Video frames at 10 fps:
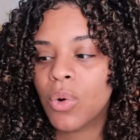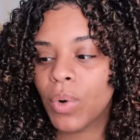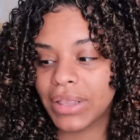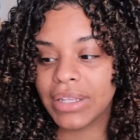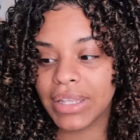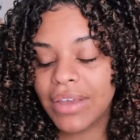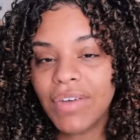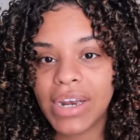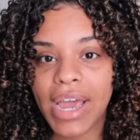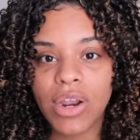With the
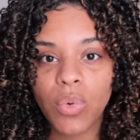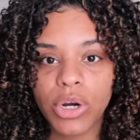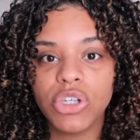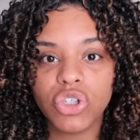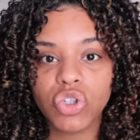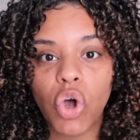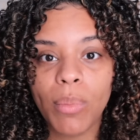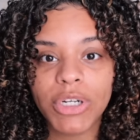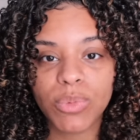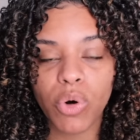leave-in, and it works so
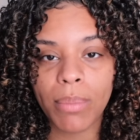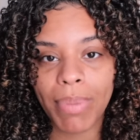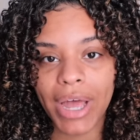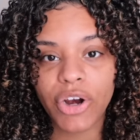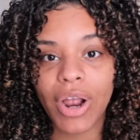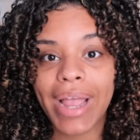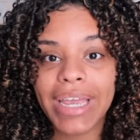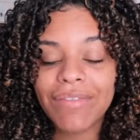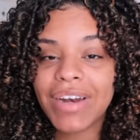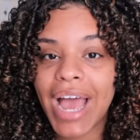much more better. I
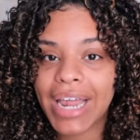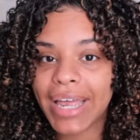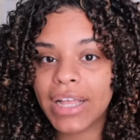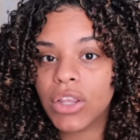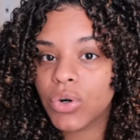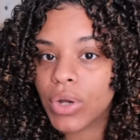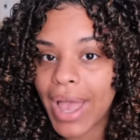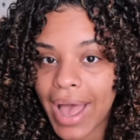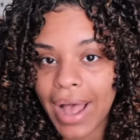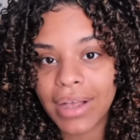even had like a little
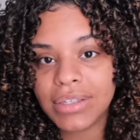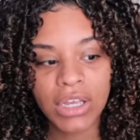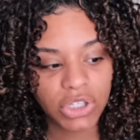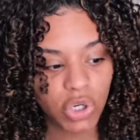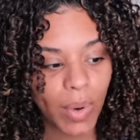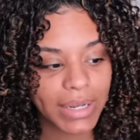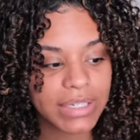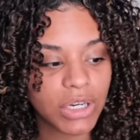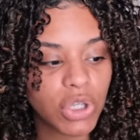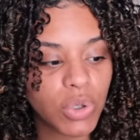cast, so I
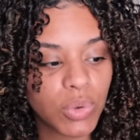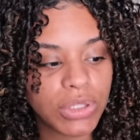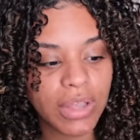did use